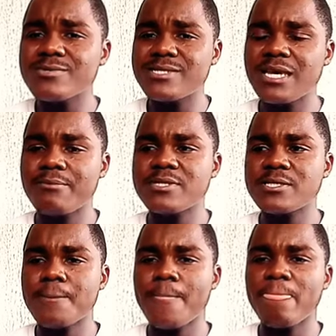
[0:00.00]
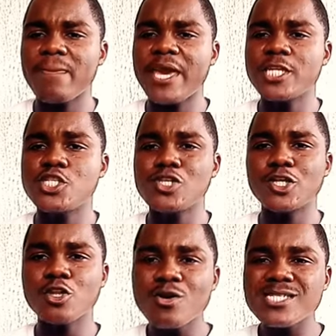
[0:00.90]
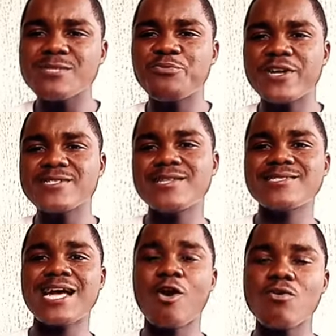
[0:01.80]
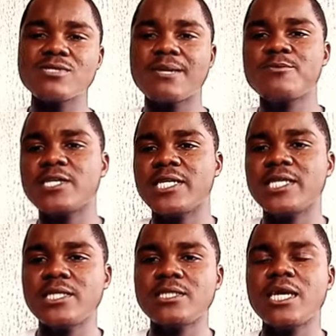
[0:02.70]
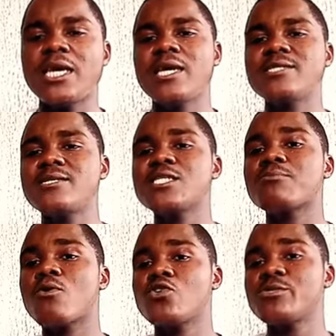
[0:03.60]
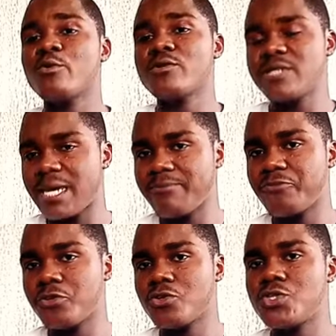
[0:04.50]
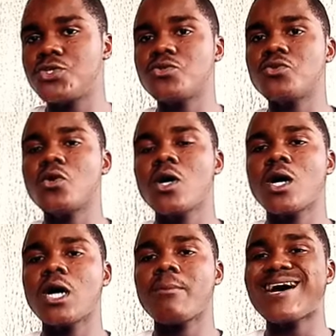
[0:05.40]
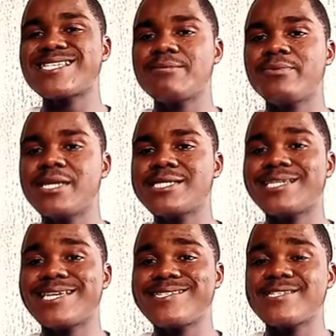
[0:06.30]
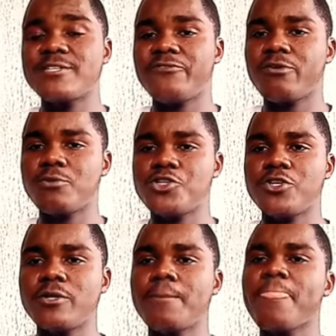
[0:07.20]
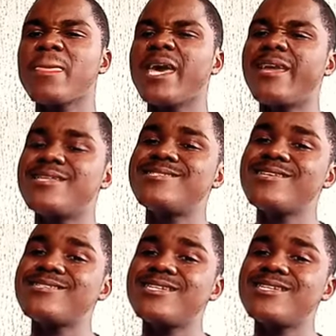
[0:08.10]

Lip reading: concepts and you're not present in that concept you're learning, it takes much more time for you to assimilate and digest information, and it